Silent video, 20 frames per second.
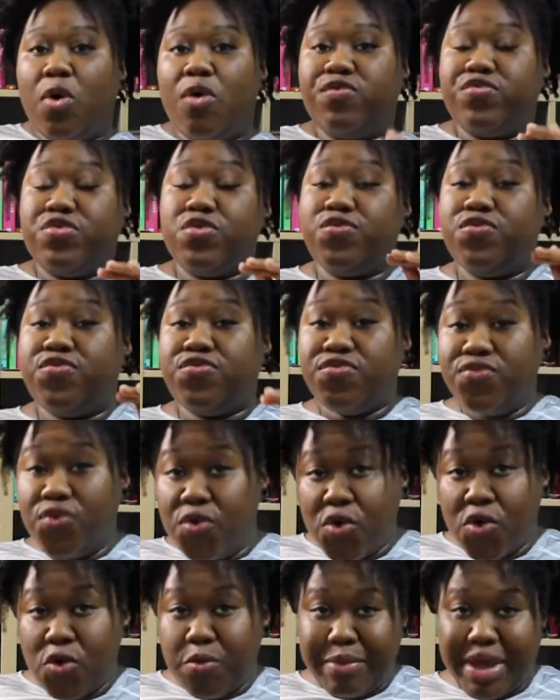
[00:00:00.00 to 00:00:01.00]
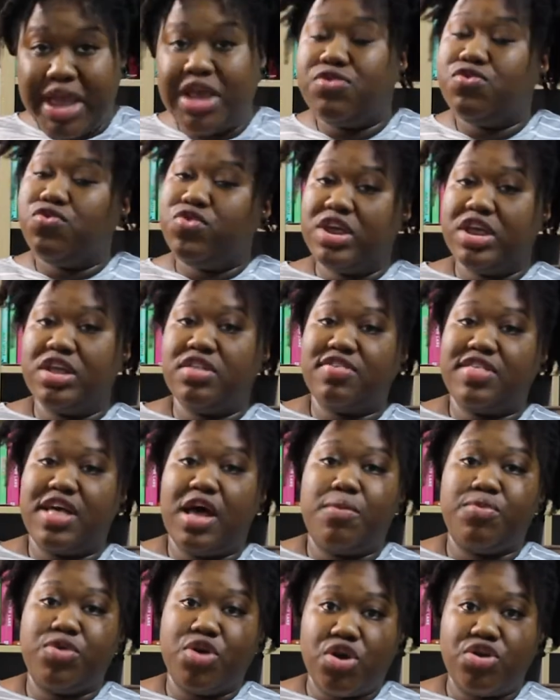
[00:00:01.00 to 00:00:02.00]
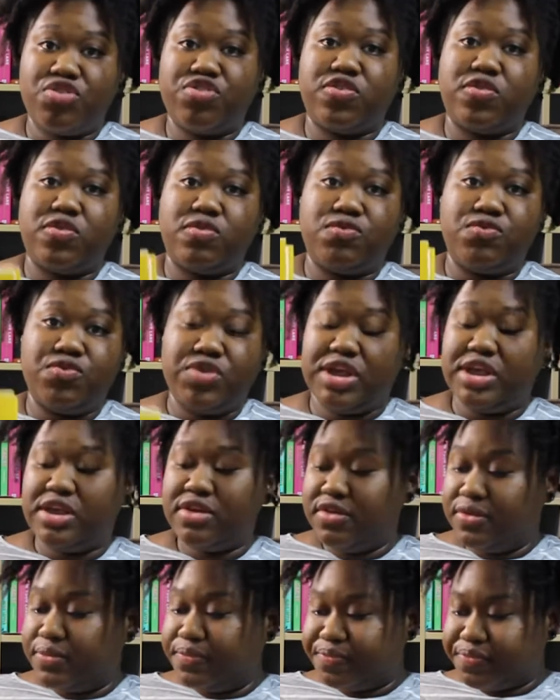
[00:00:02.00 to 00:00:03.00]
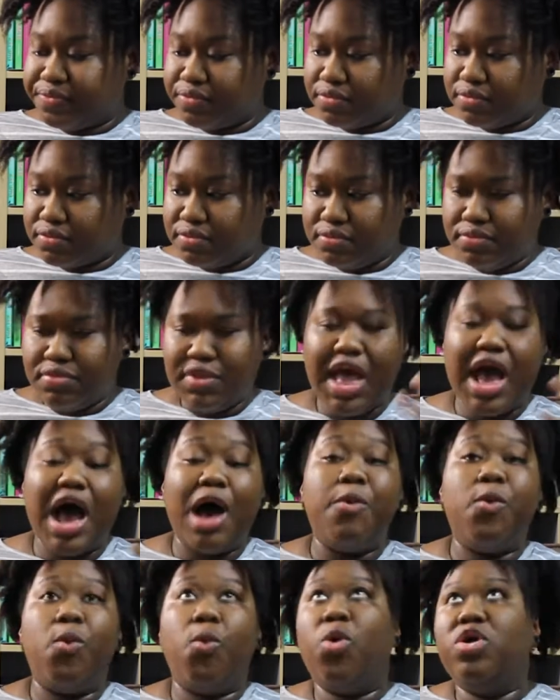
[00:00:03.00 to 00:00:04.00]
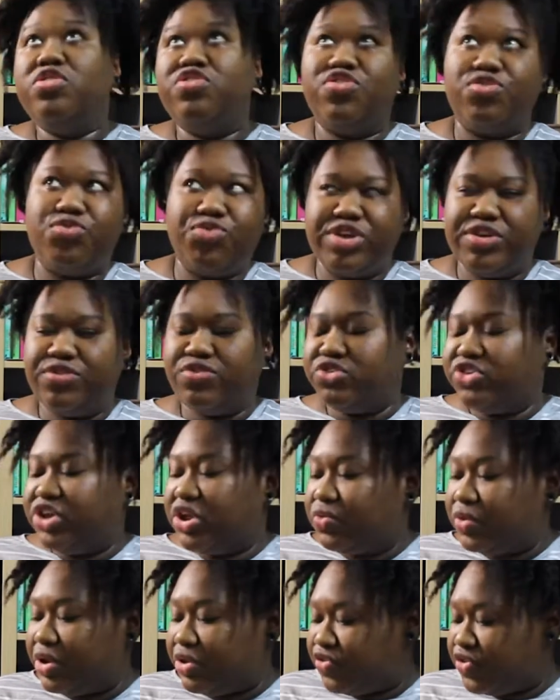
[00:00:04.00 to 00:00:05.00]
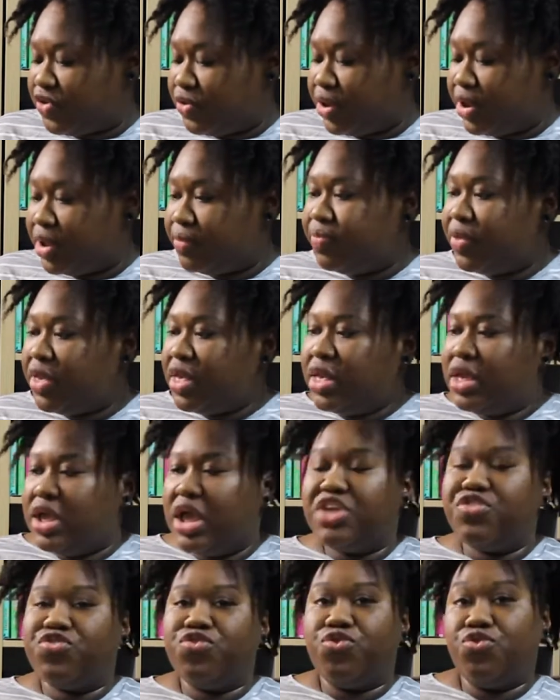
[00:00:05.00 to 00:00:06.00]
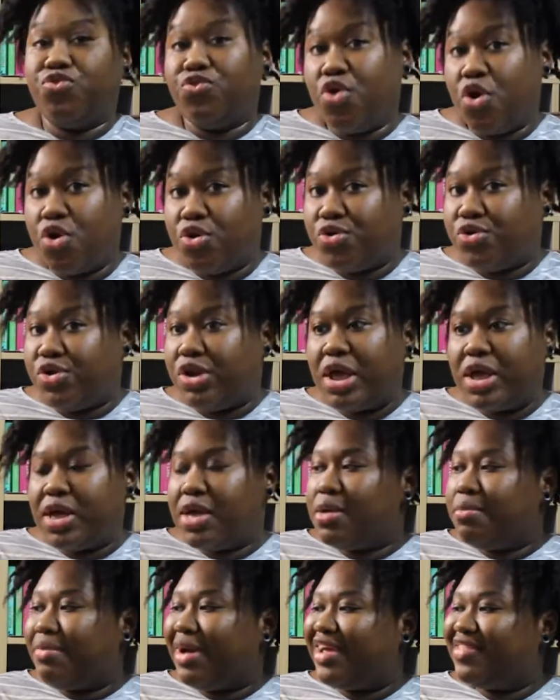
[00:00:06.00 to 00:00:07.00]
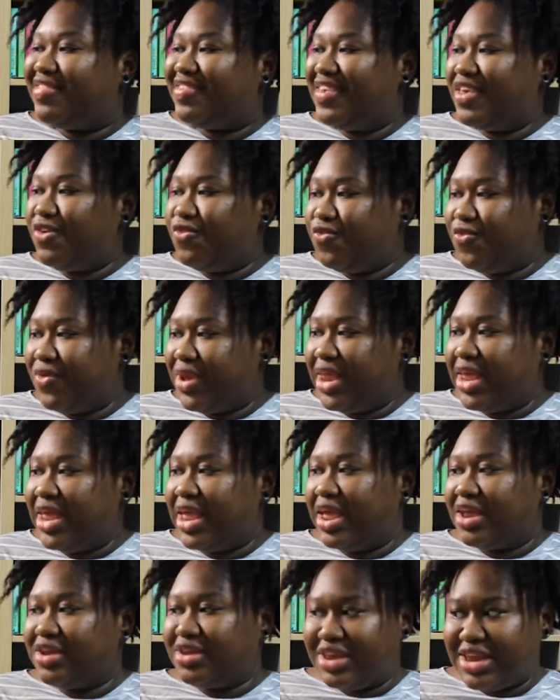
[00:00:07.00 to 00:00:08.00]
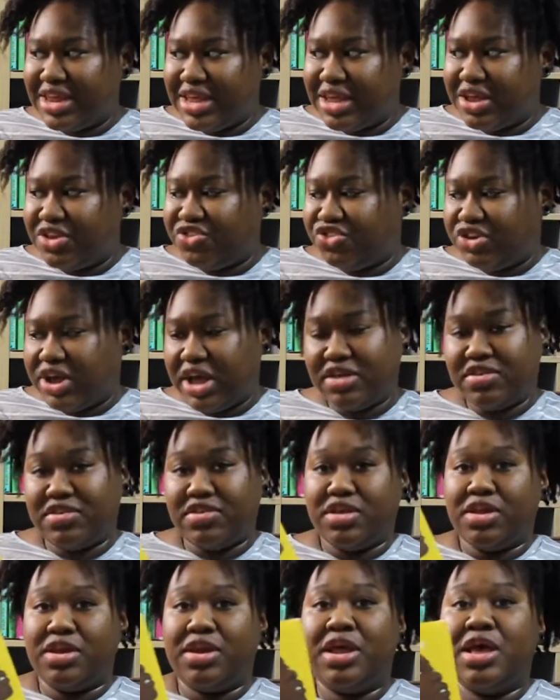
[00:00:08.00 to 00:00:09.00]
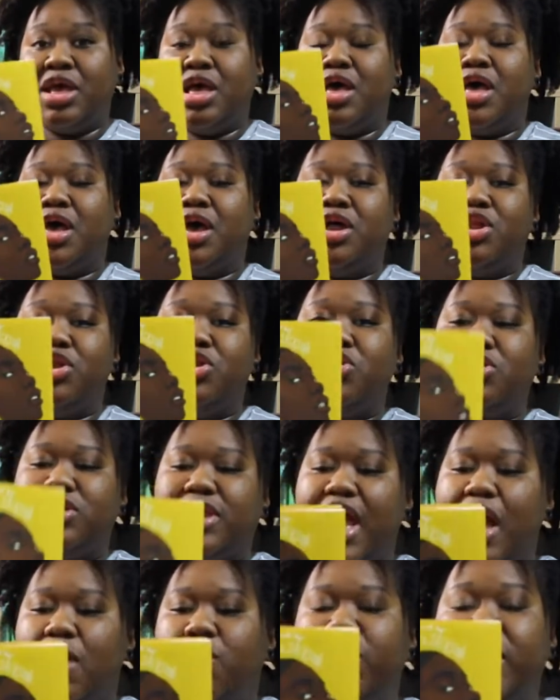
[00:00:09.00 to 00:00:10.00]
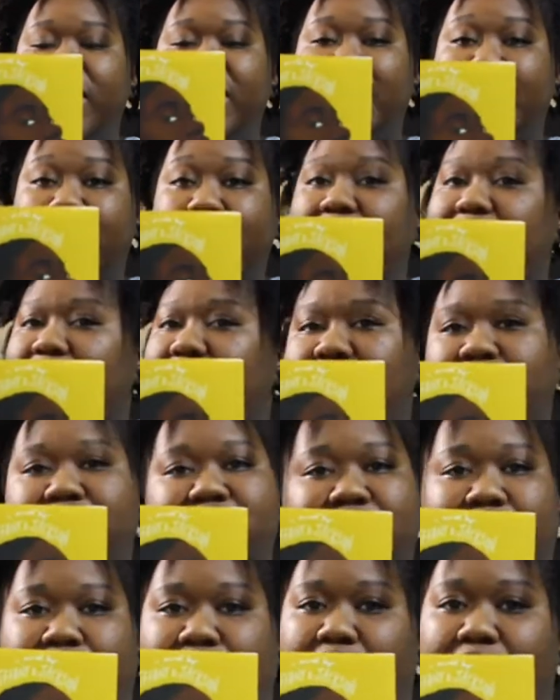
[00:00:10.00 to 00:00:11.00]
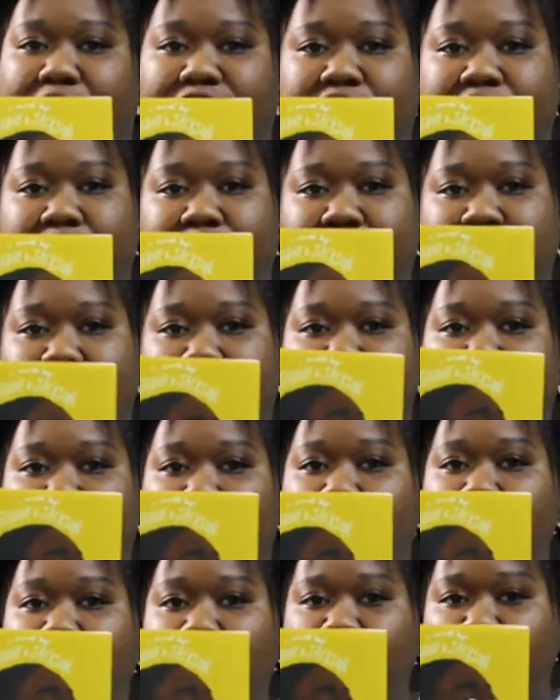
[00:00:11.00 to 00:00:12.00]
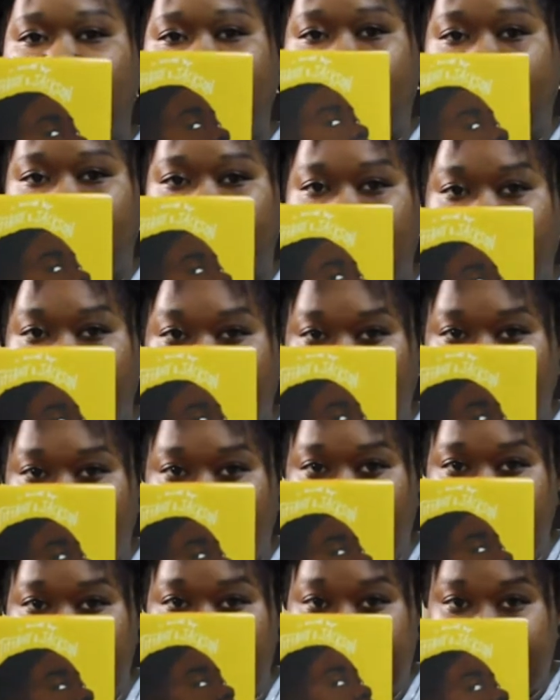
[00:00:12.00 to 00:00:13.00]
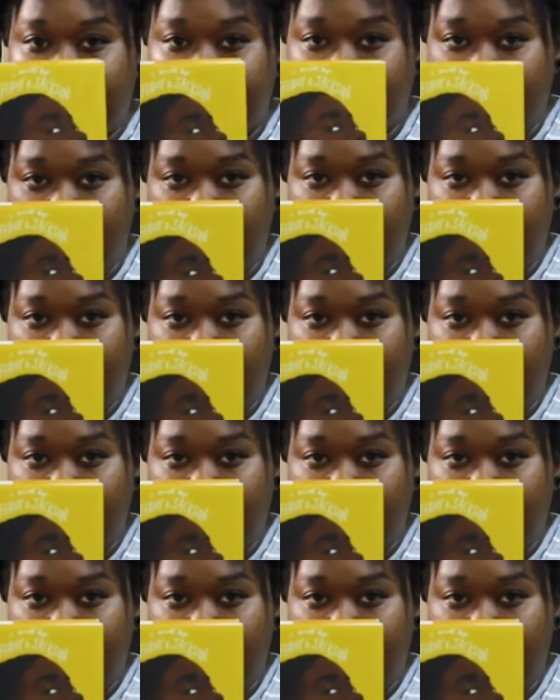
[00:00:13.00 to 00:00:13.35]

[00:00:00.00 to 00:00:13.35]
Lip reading: of the 4 main reads that I'm going to read, I want to read for January, sorry, is Grown by Tiffany D. Jackson. Can we get into the cover? Look at the